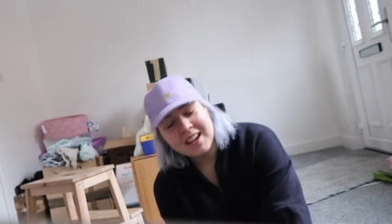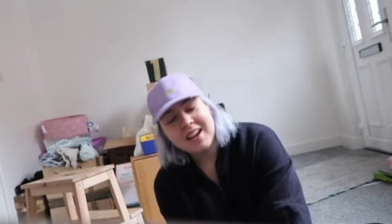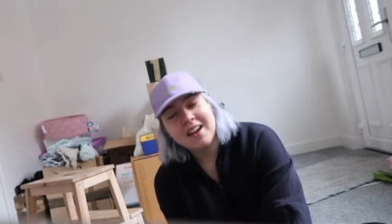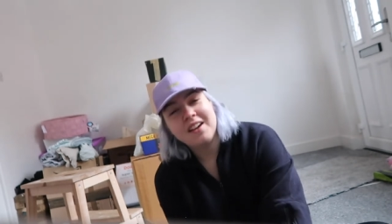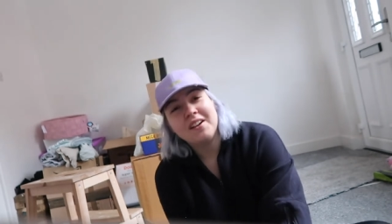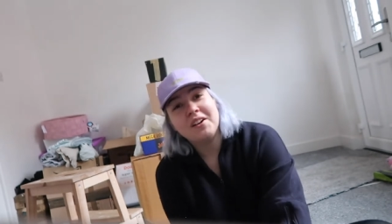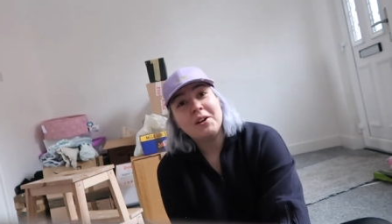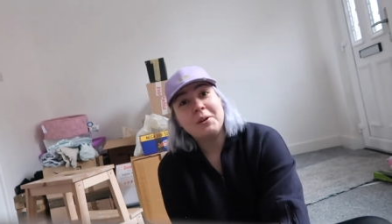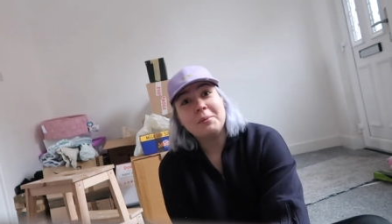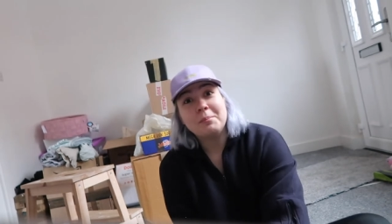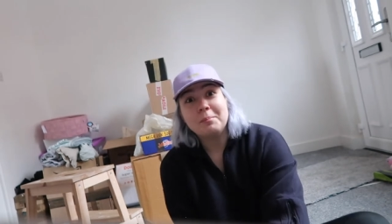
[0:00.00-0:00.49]

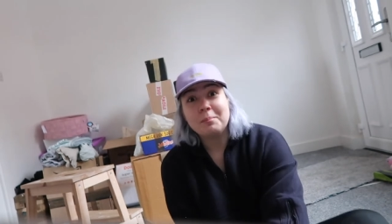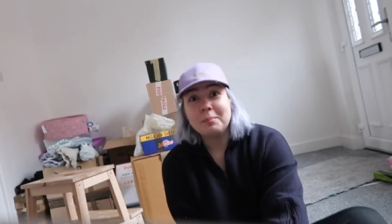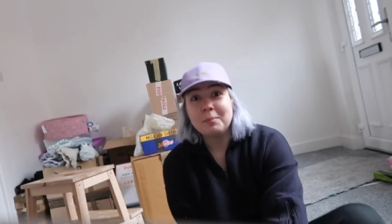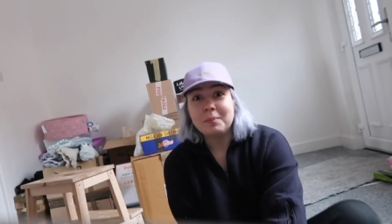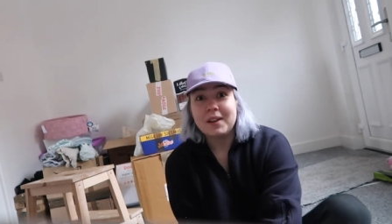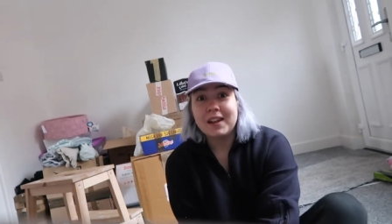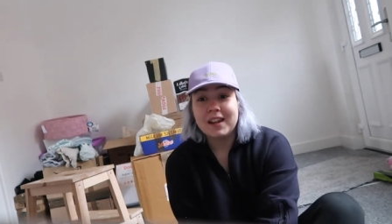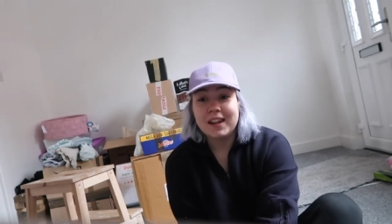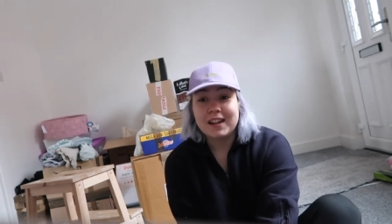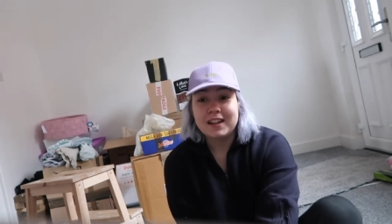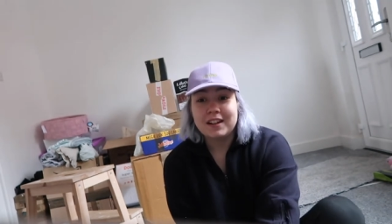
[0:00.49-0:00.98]
um,
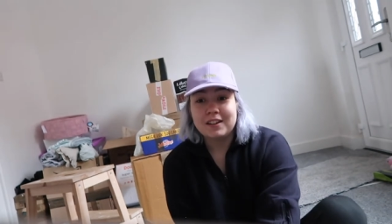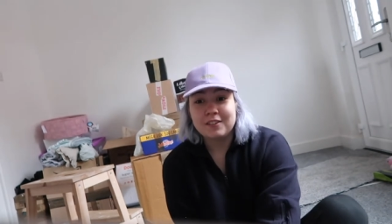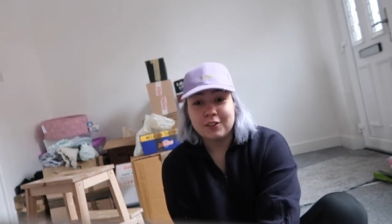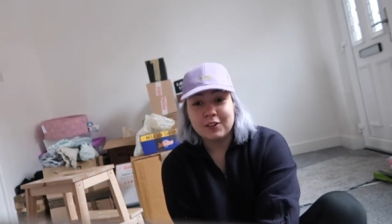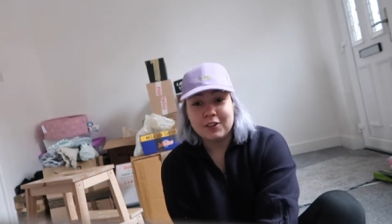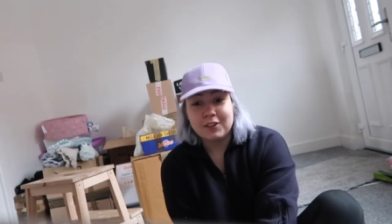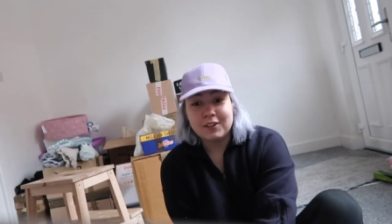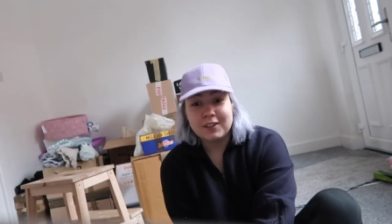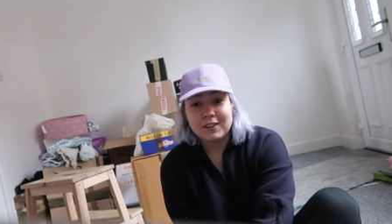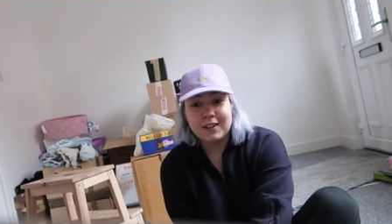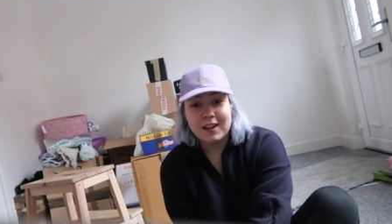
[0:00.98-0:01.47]
later
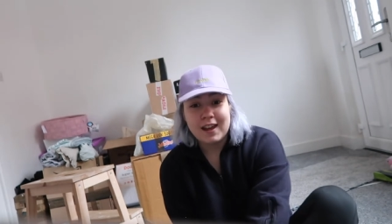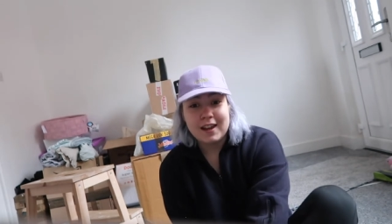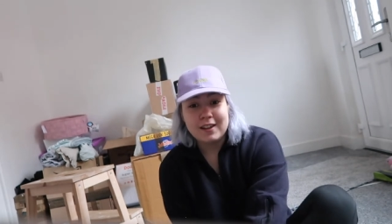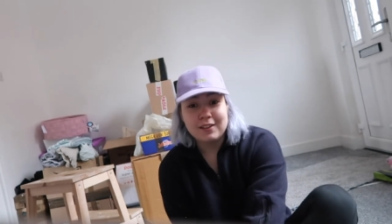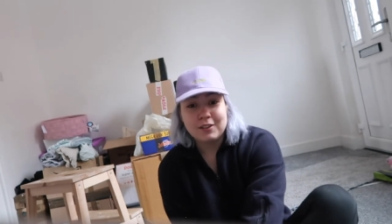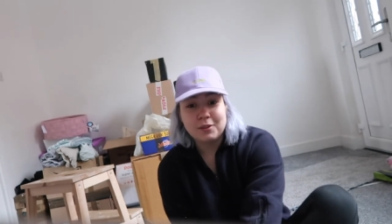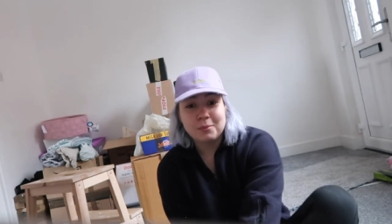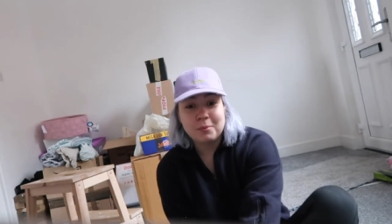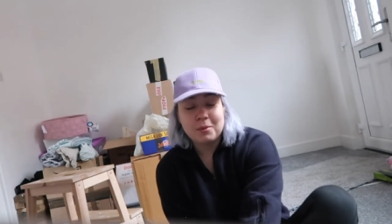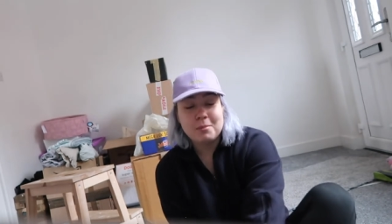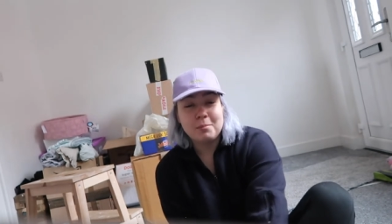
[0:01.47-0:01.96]
on
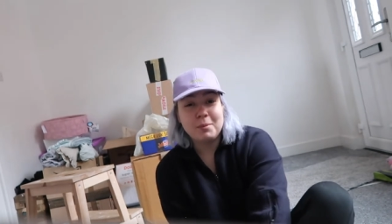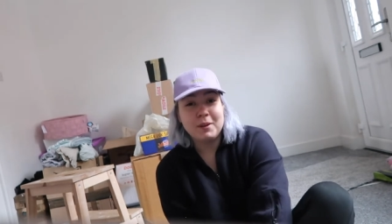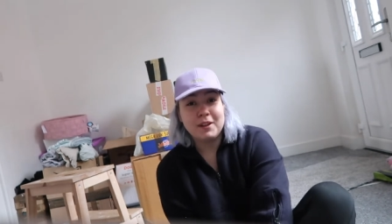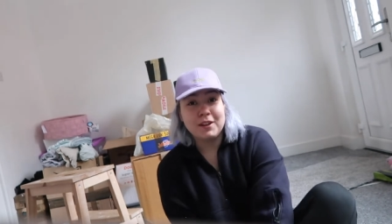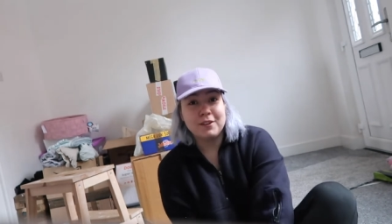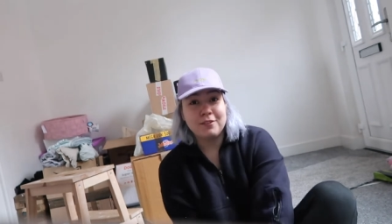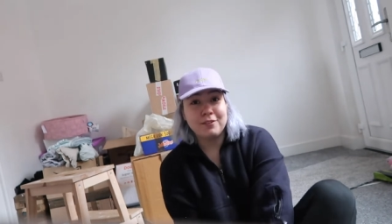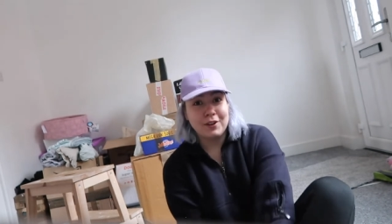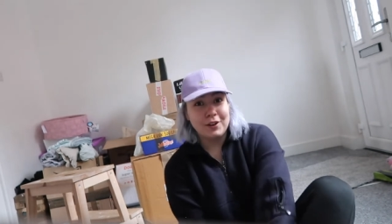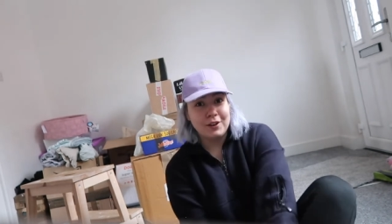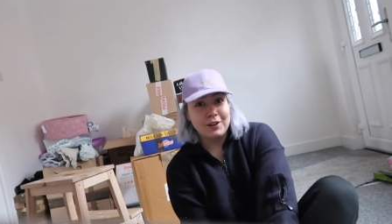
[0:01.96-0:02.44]
today, some of the
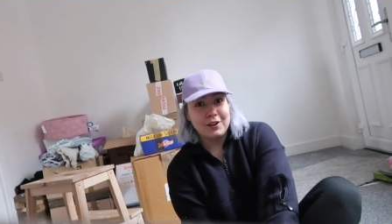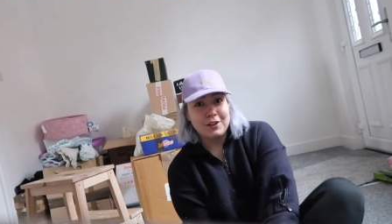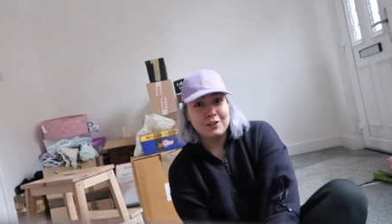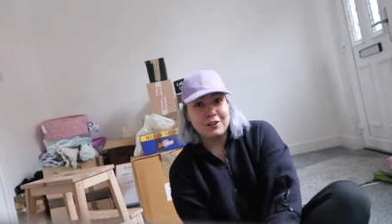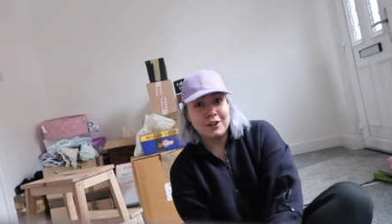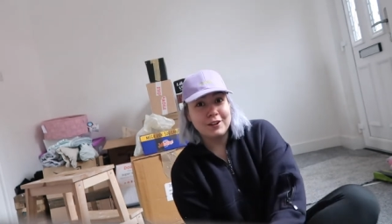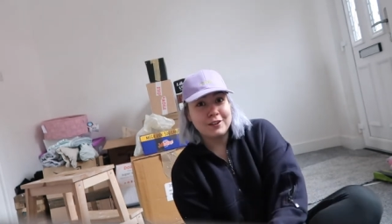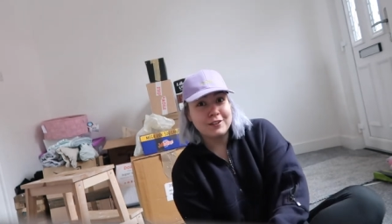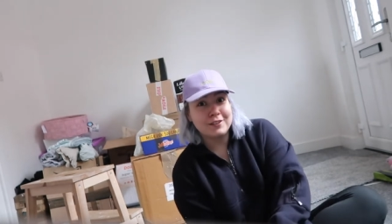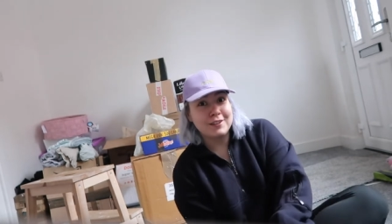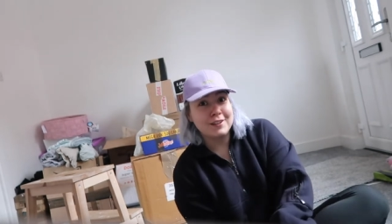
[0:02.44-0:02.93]
bigger
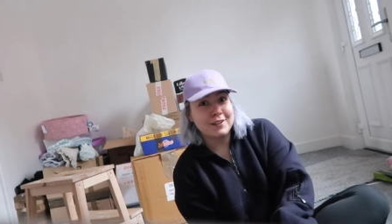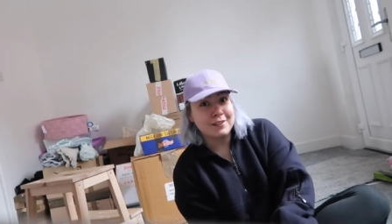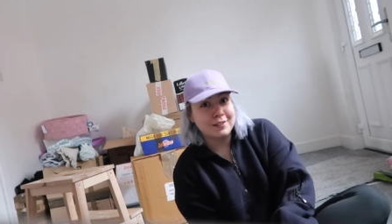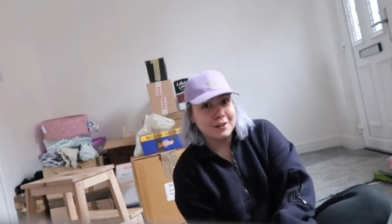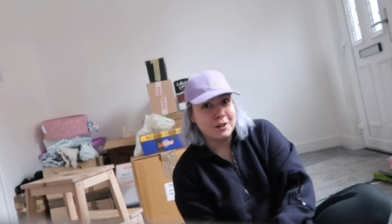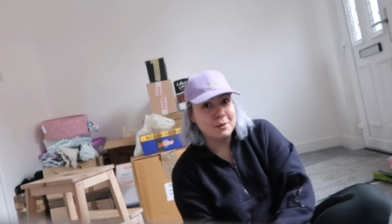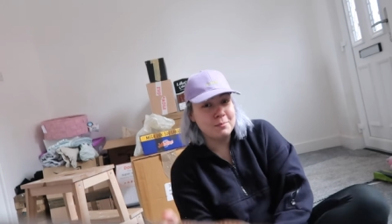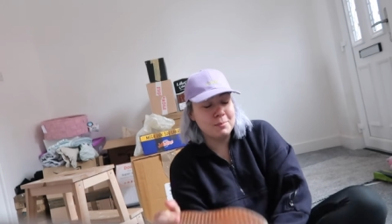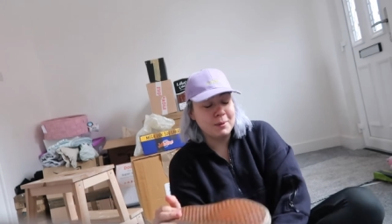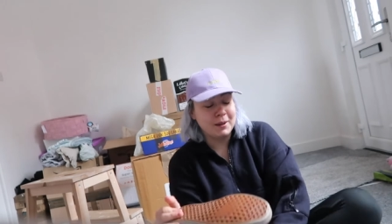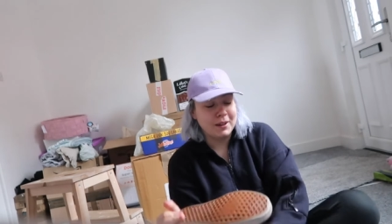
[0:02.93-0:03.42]
furniture because he's
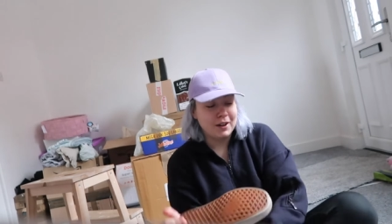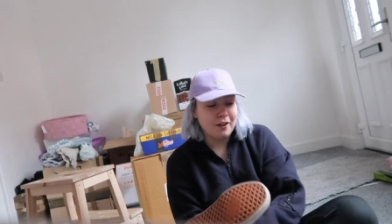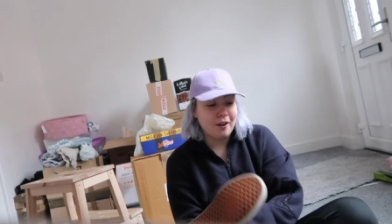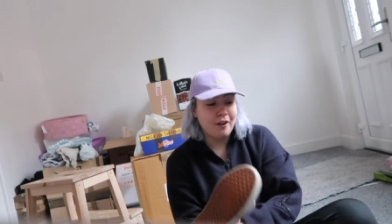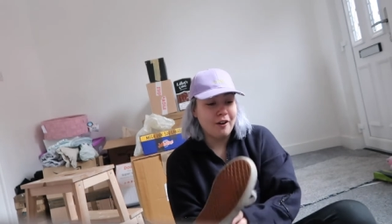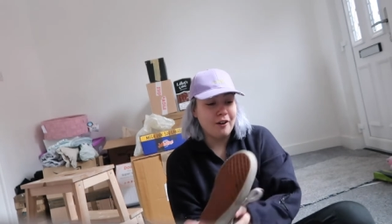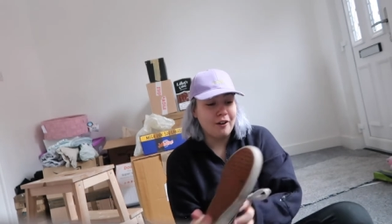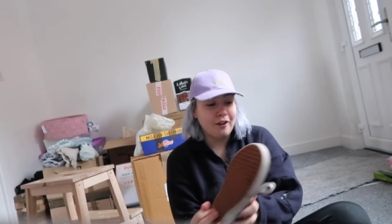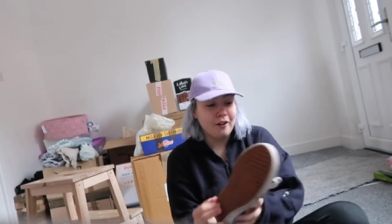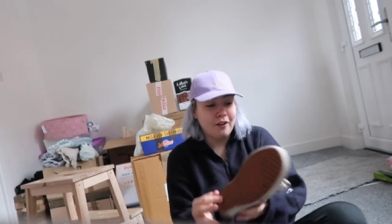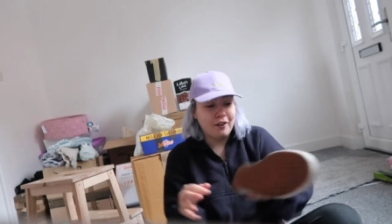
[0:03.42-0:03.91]
got a bigger
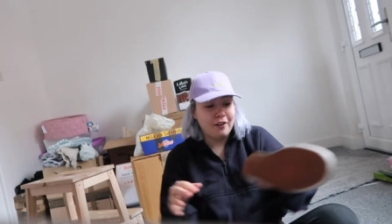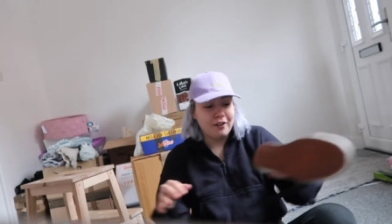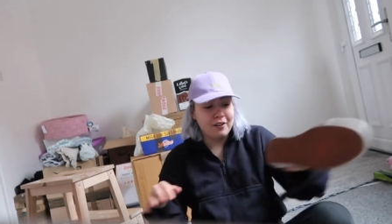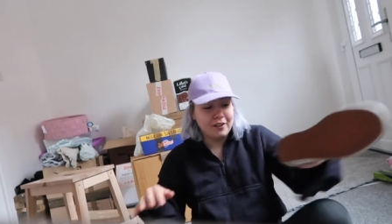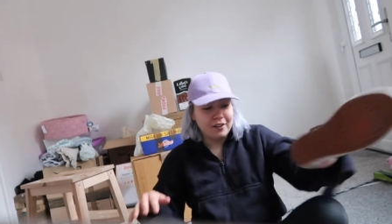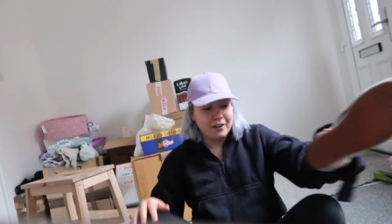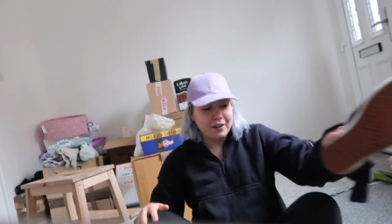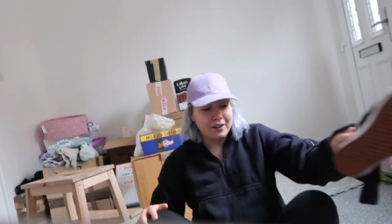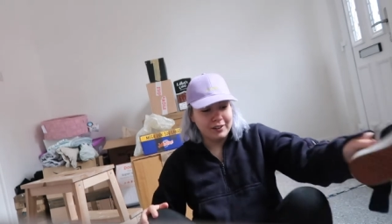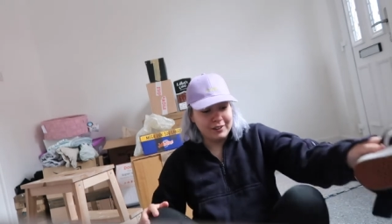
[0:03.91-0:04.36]
car.